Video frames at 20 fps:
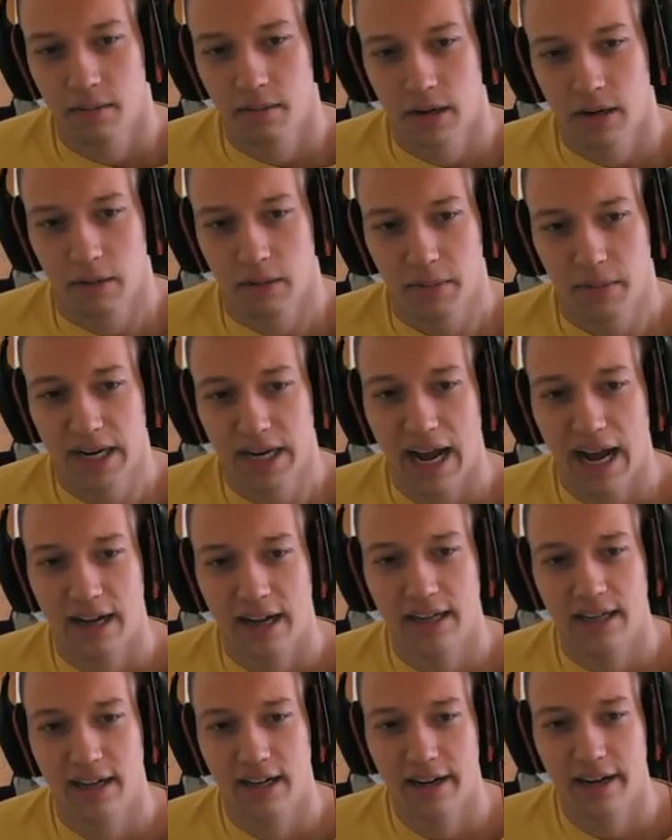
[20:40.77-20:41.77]
But
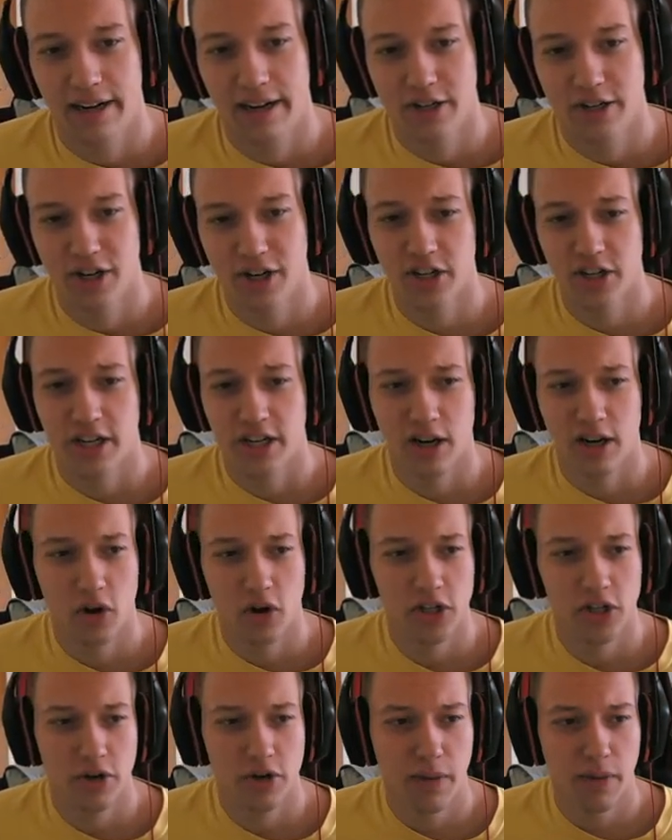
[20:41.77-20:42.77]
yeah, GG,
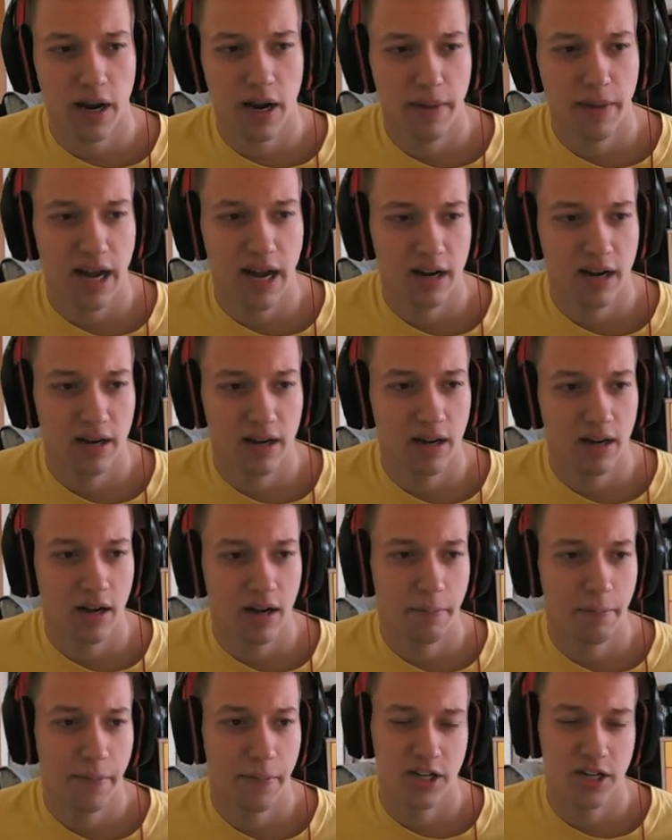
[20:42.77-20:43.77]
Cloister, my man.
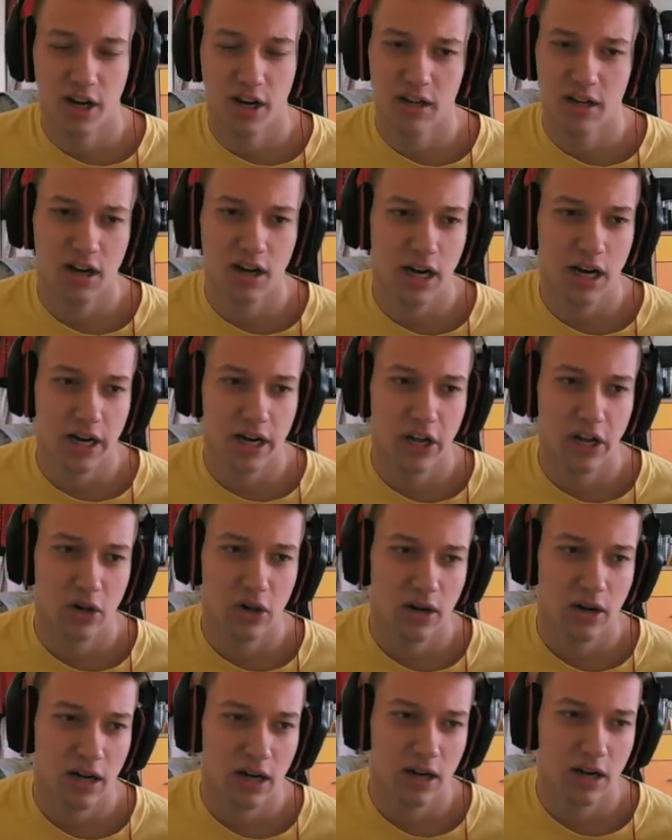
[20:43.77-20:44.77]
Pidgeot got a
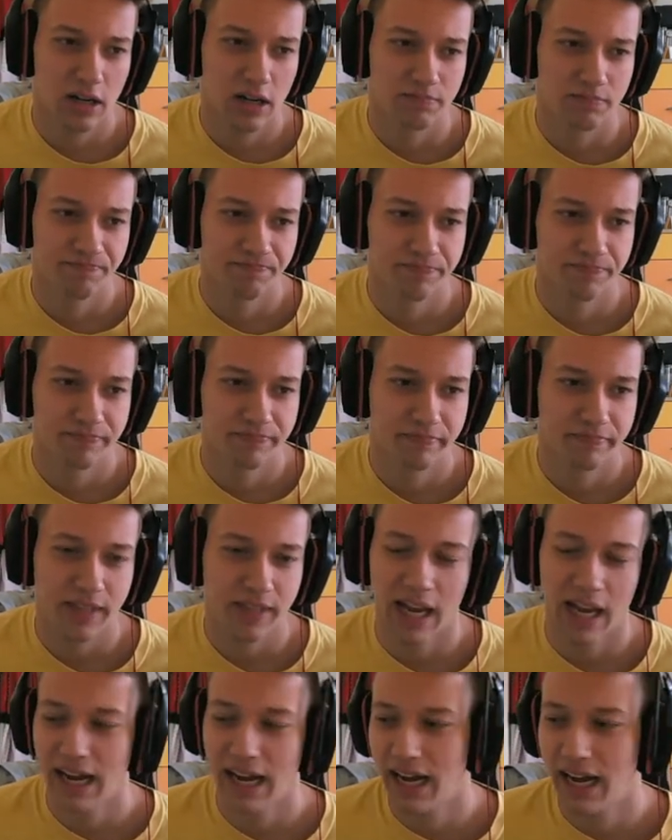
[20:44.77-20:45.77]
kill,
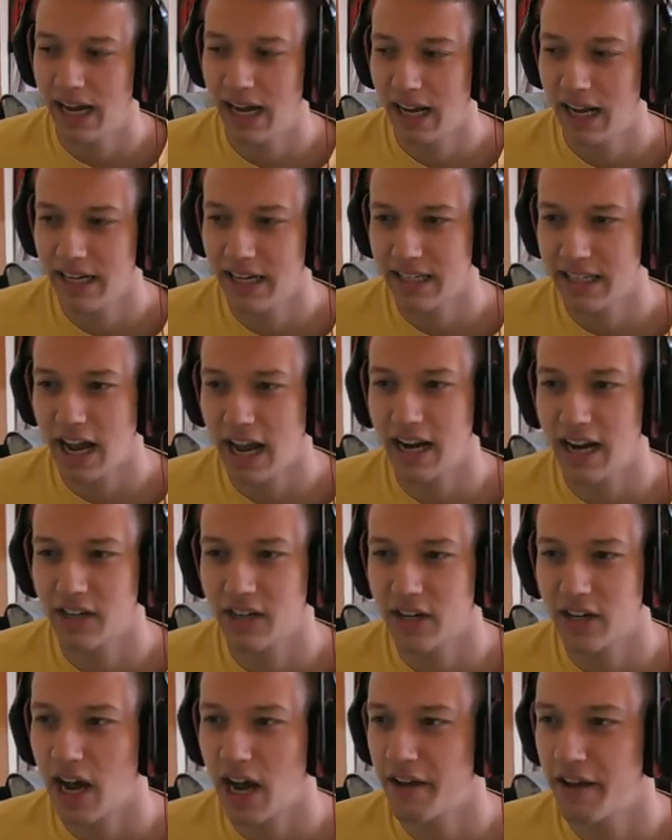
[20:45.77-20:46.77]
and it had to
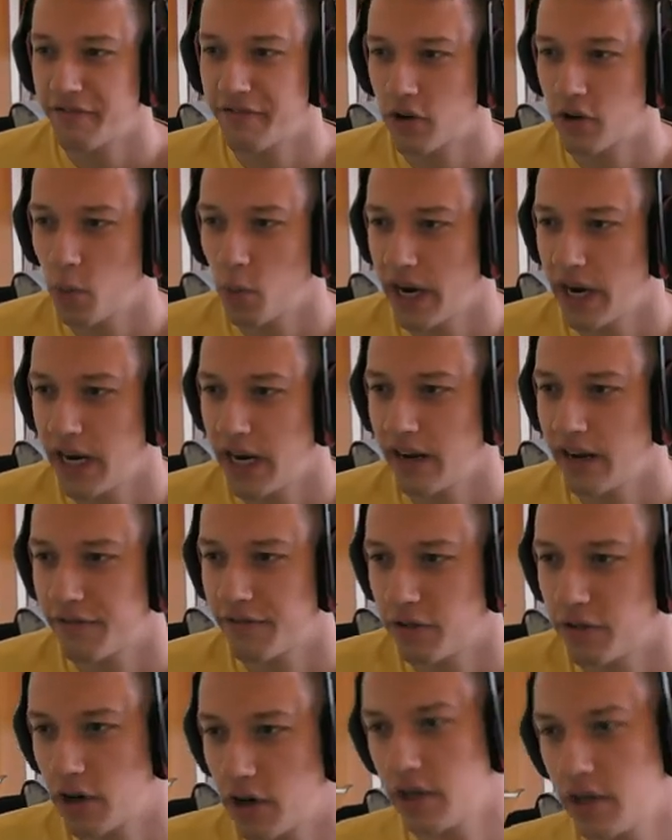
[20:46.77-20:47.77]
die for the
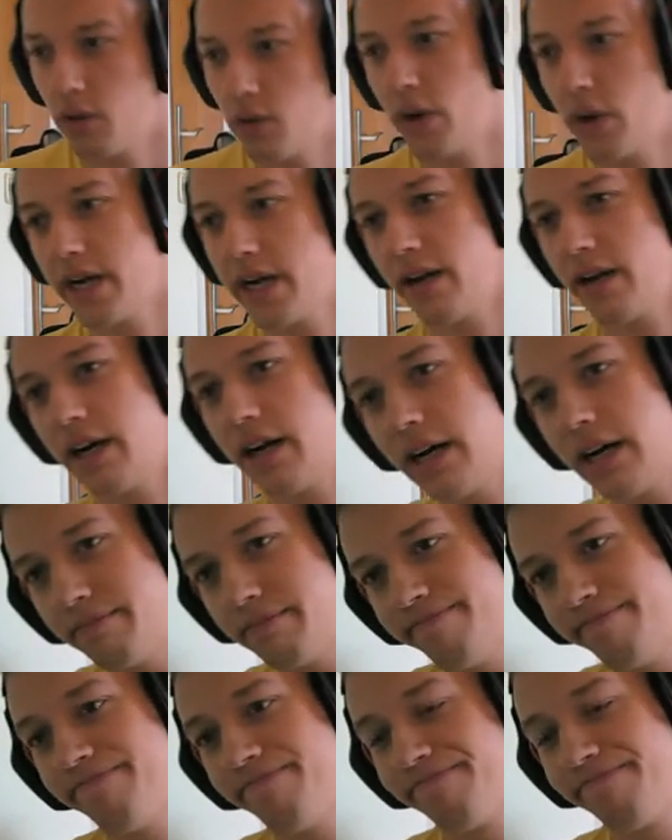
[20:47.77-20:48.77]

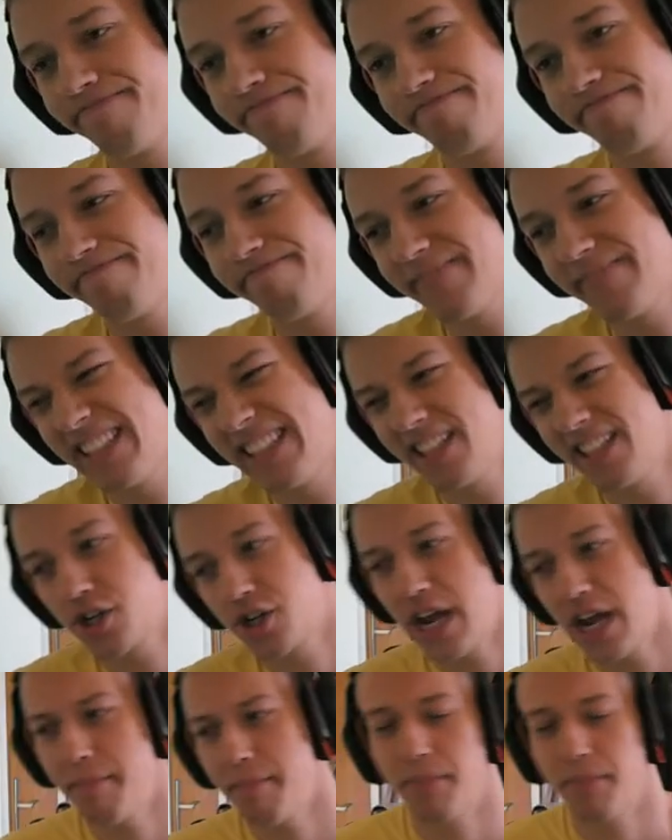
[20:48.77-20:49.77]
win.
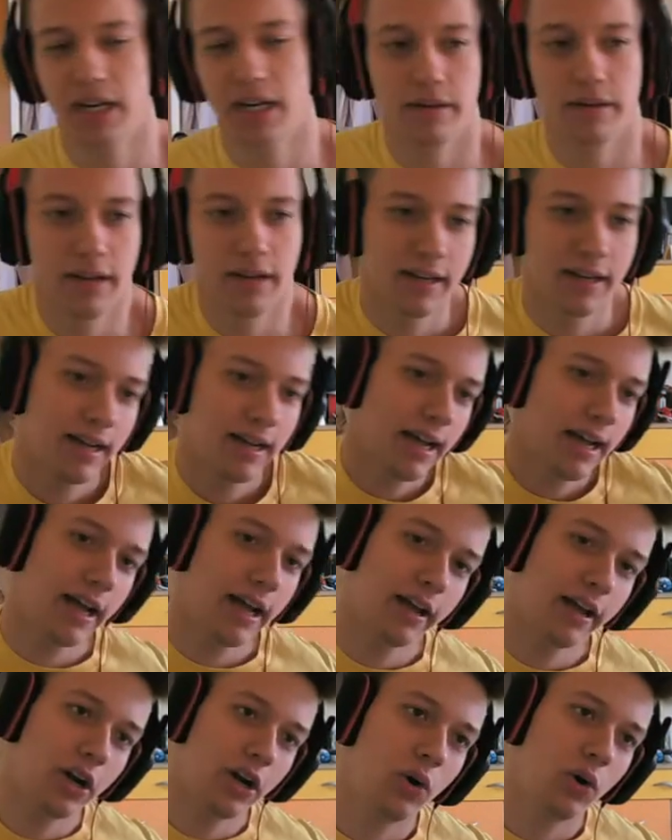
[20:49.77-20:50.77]
Shame, but
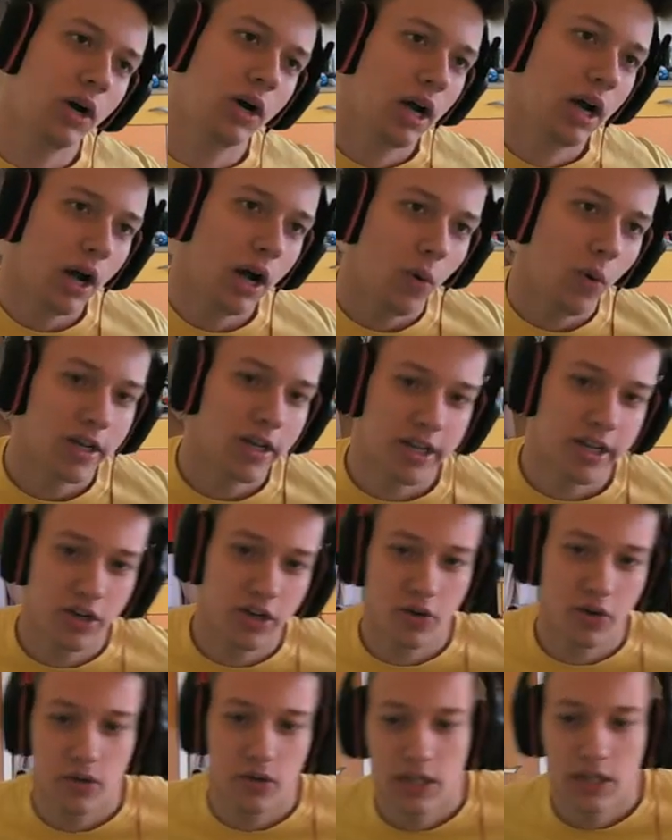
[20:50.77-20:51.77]
hey, you know, what can you
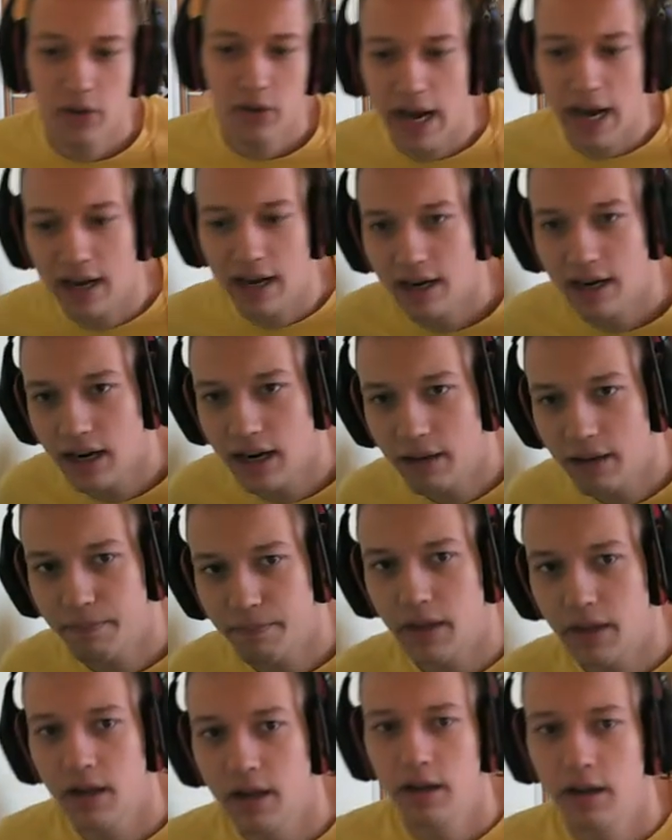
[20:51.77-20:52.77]
do? So yeah,
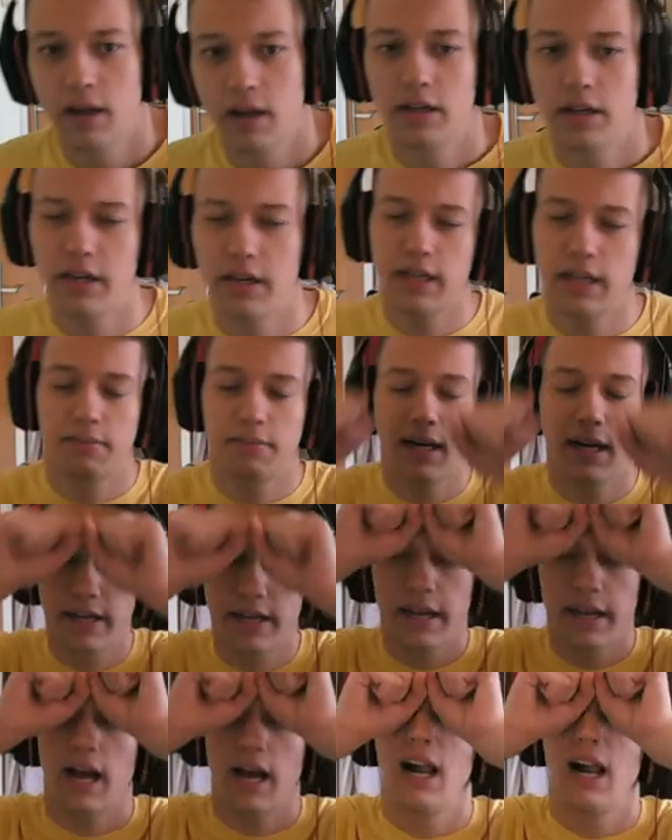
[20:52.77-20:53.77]
today's
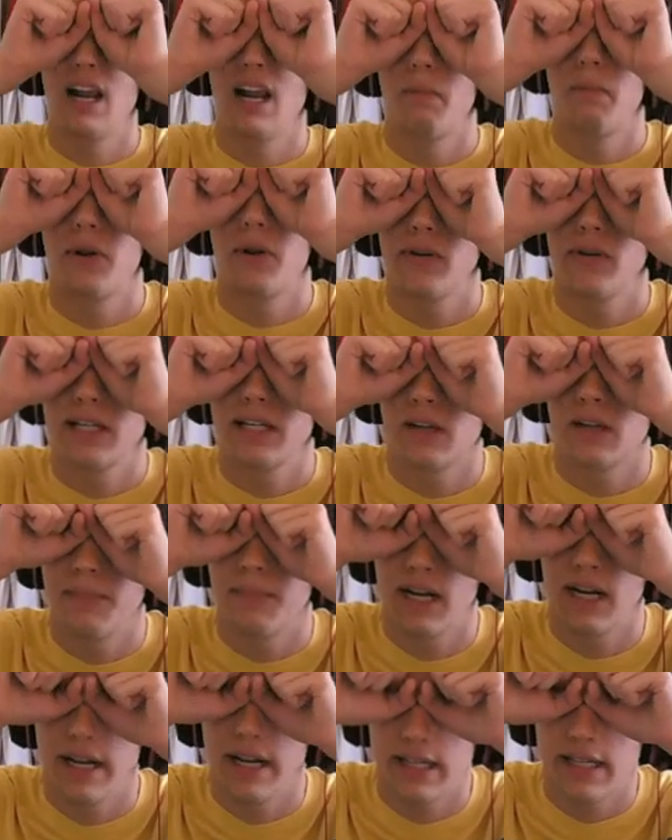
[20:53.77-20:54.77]
Monday. I'll upload this on
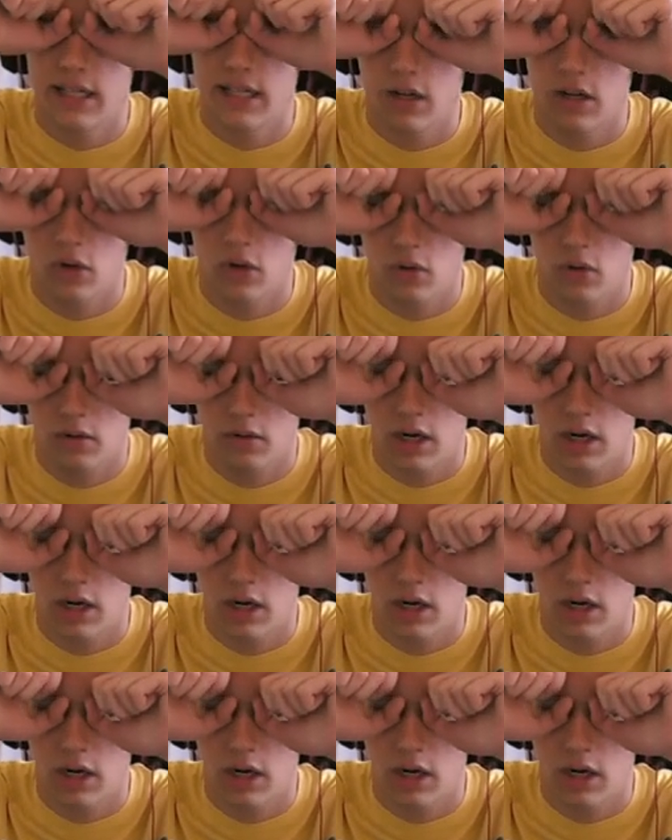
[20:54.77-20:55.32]
Monday. So